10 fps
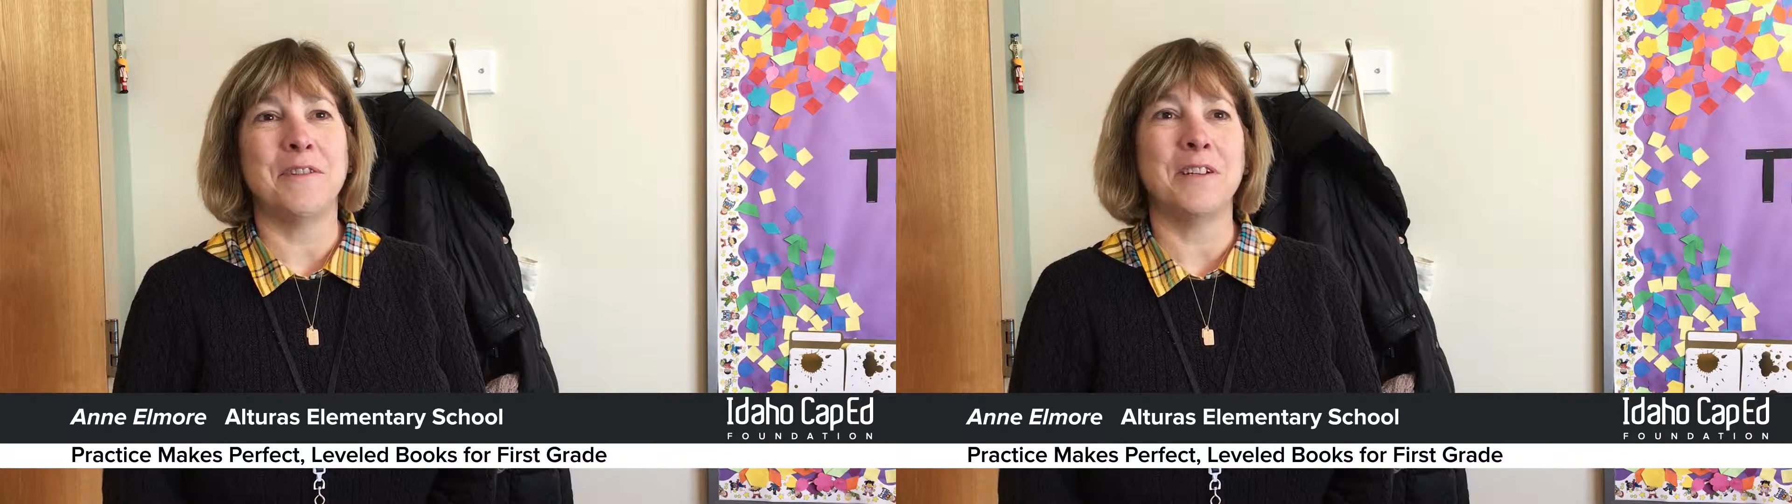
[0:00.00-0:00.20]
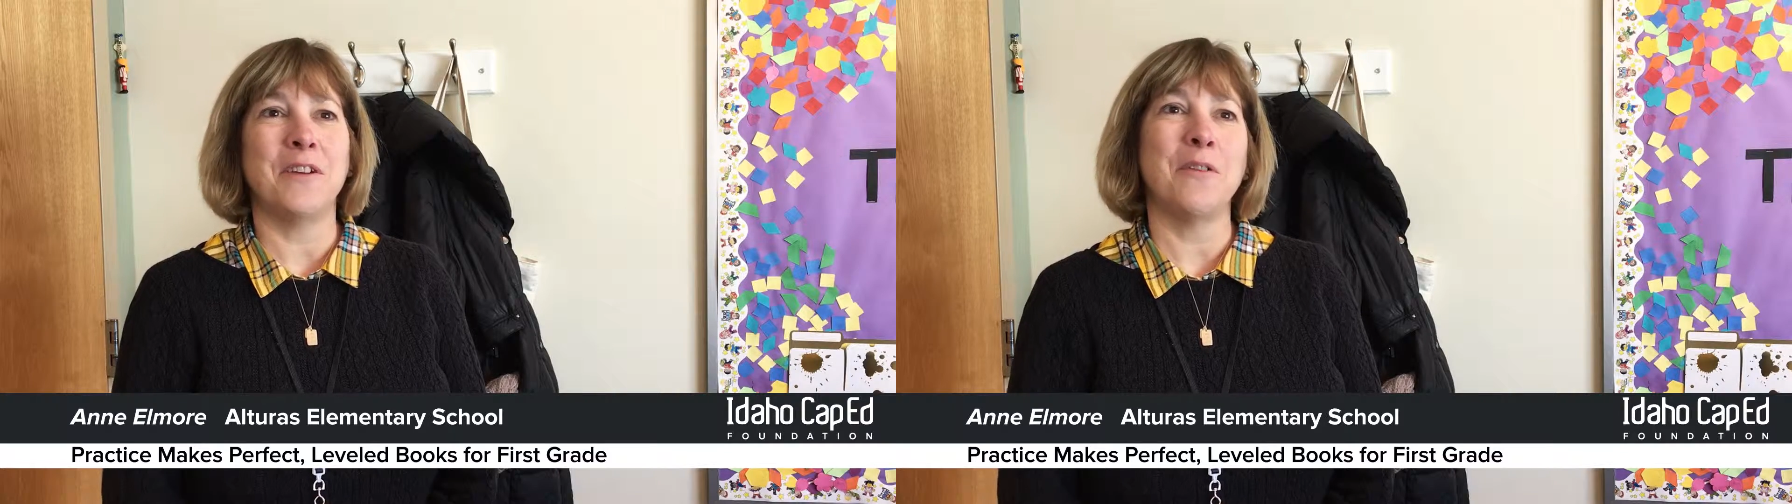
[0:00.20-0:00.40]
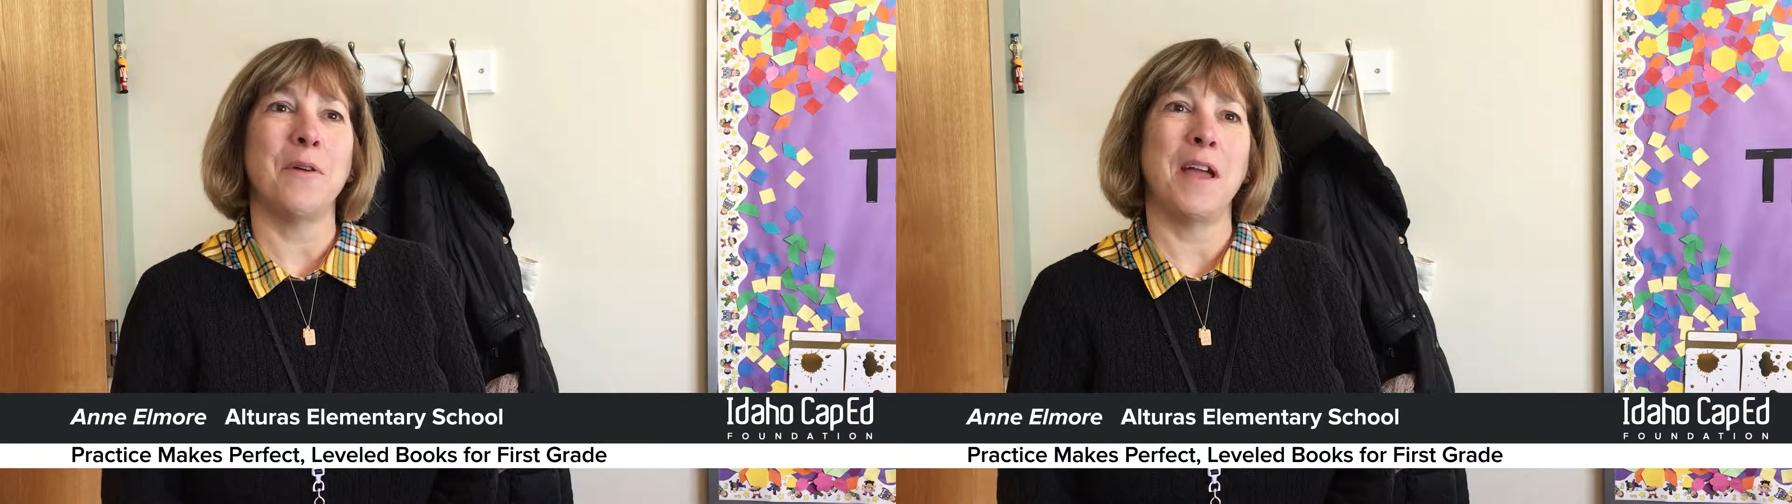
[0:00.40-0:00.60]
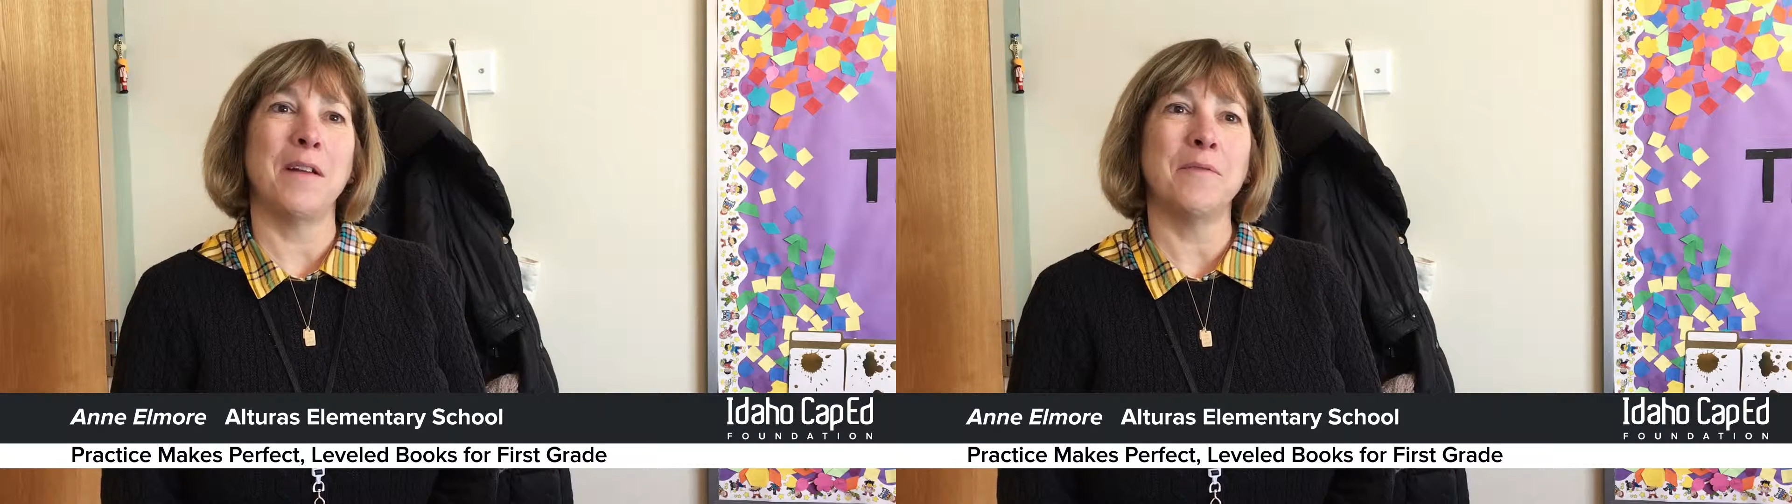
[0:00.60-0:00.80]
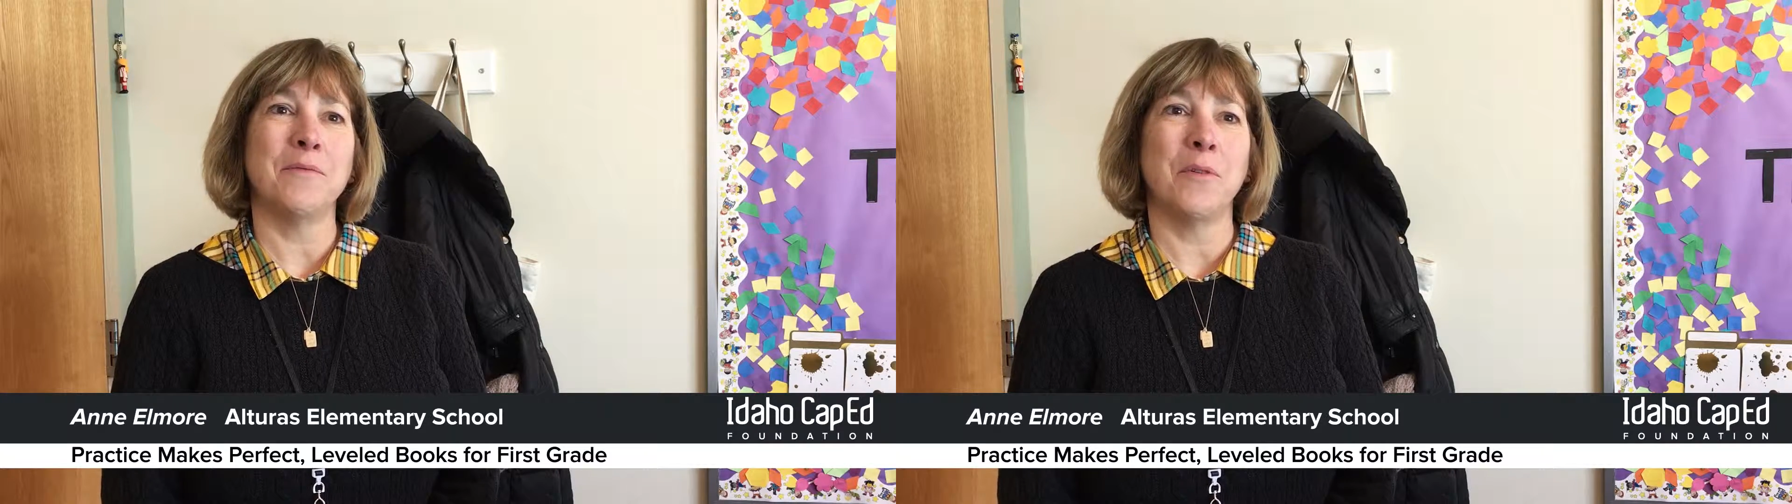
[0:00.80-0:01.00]
fund our
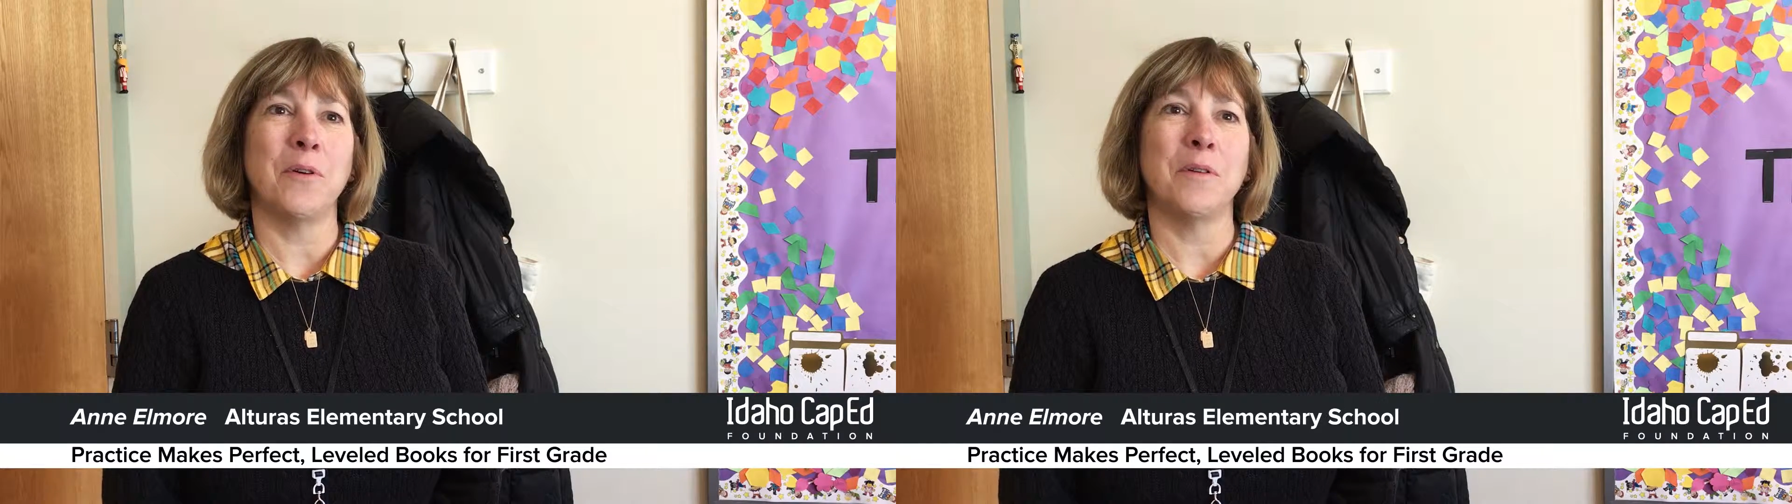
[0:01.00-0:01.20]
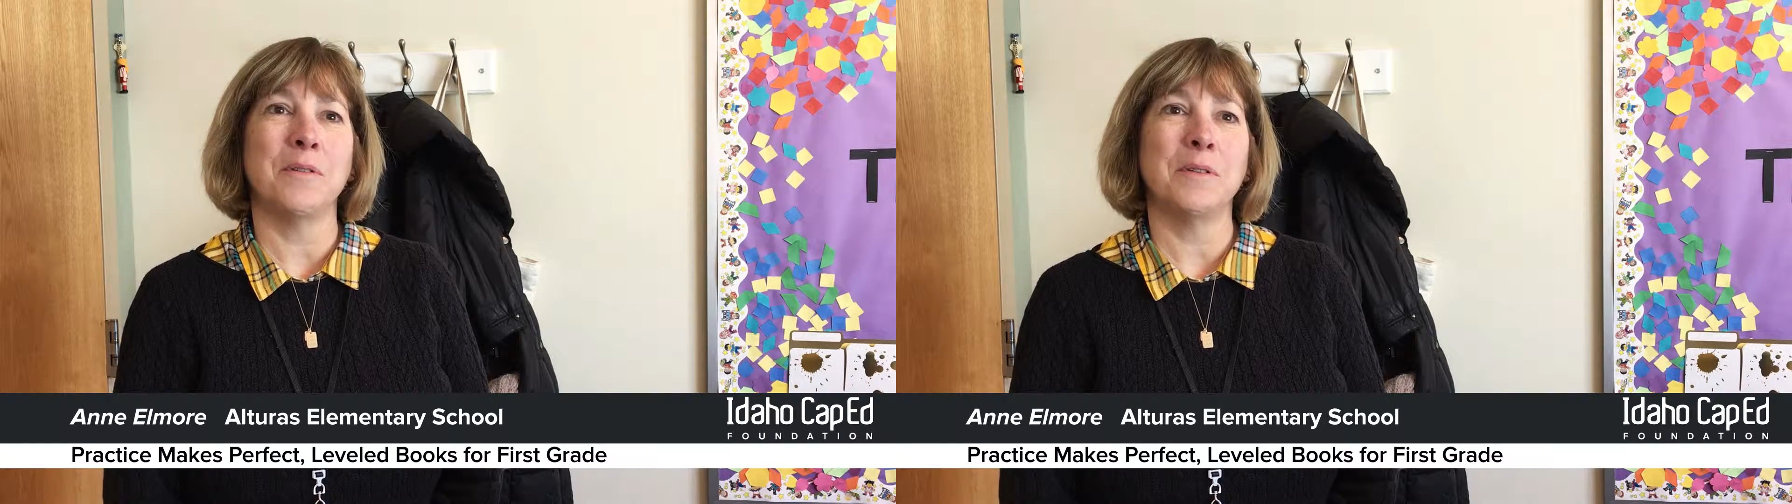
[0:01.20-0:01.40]
grant for